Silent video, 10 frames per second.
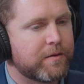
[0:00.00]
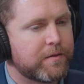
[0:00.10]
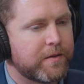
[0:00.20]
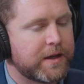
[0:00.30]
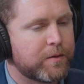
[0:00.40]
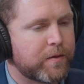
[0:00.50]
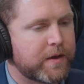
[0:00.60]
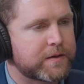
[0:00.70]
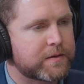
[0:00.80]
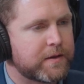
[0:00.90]
they did with
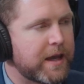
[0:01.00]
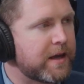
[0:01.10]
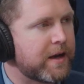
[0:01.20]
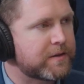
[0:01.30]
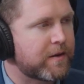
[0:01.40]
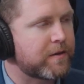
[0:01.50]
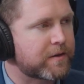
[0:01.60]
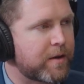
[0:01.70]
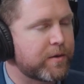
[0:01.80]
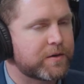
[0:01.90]
us, AEI in Sutherland
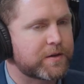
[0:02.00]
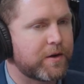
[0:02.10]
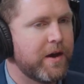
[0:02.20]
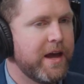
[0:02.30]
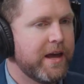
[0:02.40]
a couple years ago,